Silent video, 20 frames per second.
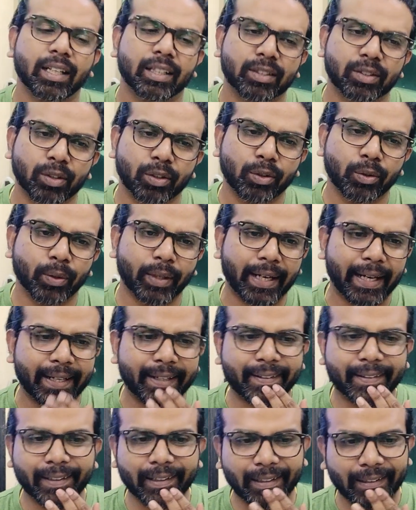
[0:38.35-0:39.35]
So you
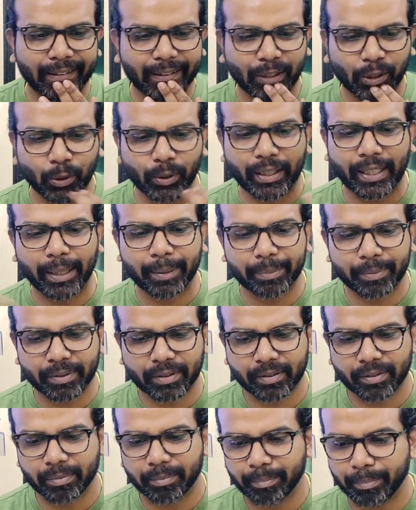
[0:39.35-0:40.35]
get two
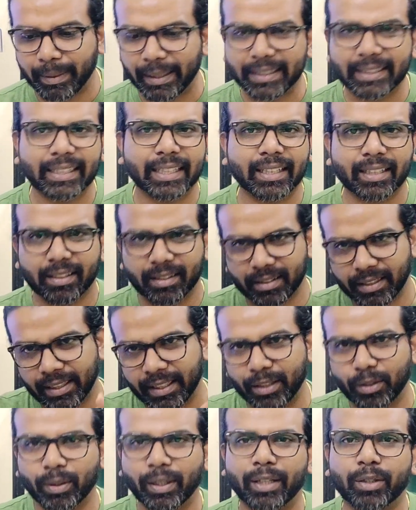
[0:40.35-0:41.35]
types.
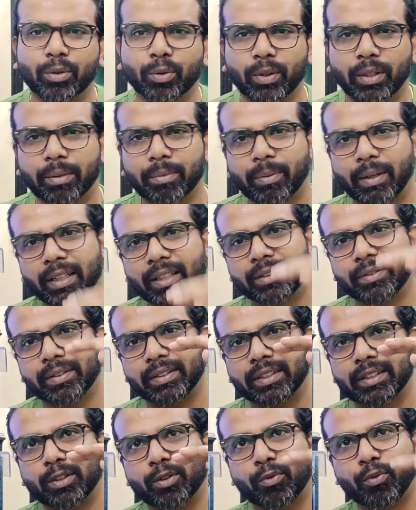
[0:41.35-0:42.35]
Basically, you get two types. One is
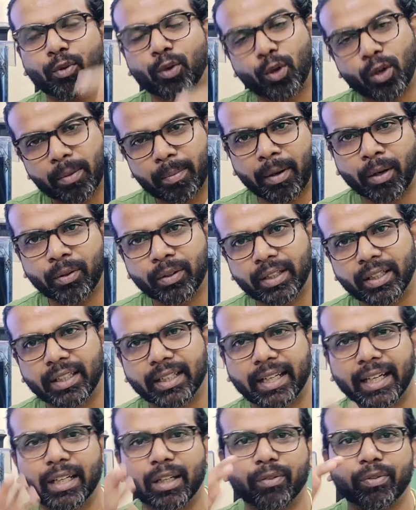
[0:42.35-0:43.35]
which is a floor
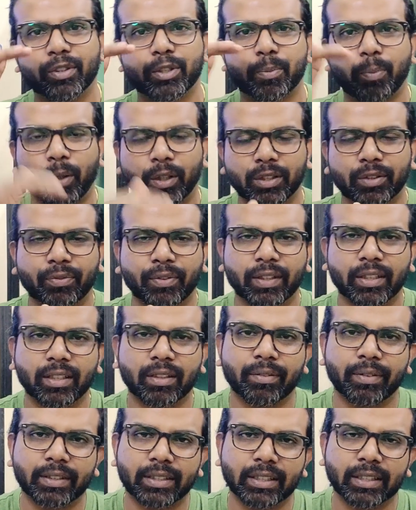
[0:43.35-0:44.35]
mounted kind of a sponge filter, which